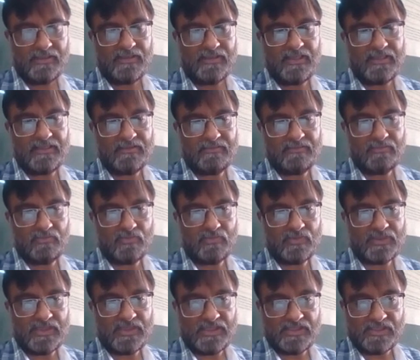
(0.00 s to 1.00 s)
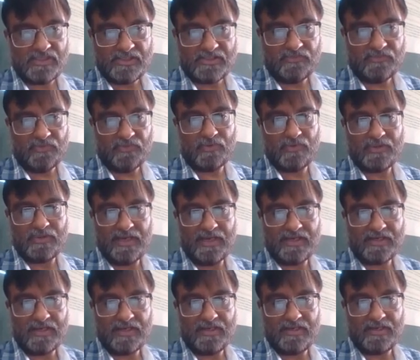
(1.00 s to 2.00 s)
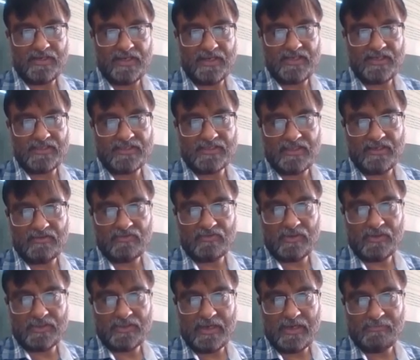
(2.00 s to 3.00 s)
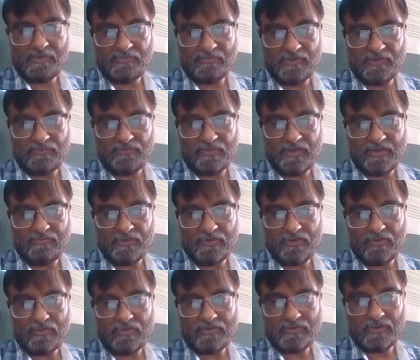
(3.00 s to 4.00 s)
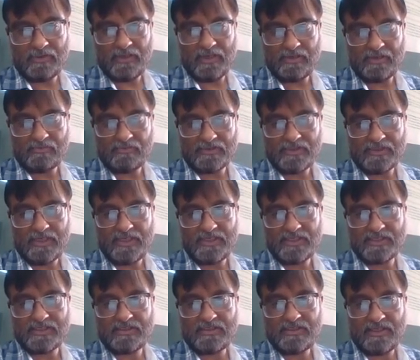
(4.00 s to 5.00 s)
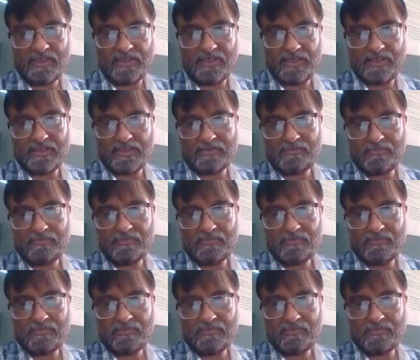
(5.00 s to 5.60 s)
Then citrus fruit that contains several type of the flavonoid glycosides in it.